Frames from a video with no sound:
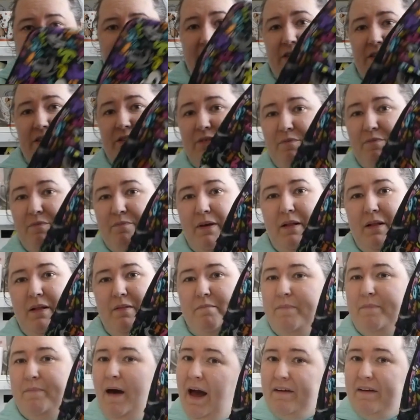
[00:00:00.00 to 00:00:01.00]
Since we've been
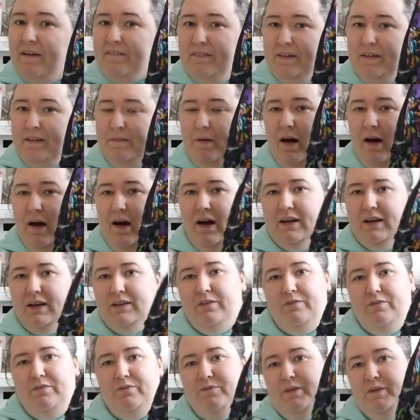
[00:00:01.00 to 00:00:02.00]
back from the
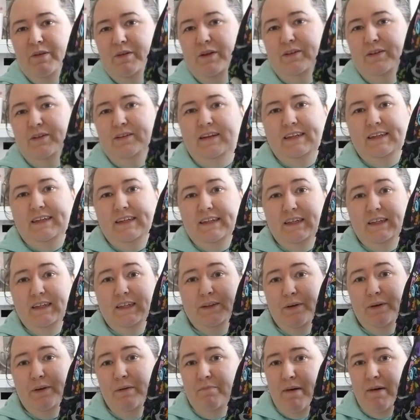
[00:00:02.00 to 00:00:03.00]
parks, we've been using this as a
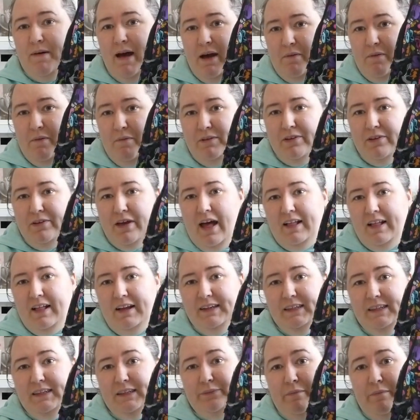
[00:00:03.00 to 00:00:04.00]
swim bag when we took
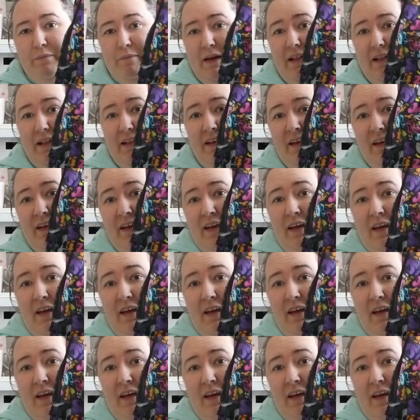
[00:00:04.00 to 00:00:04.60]
Alice swimming.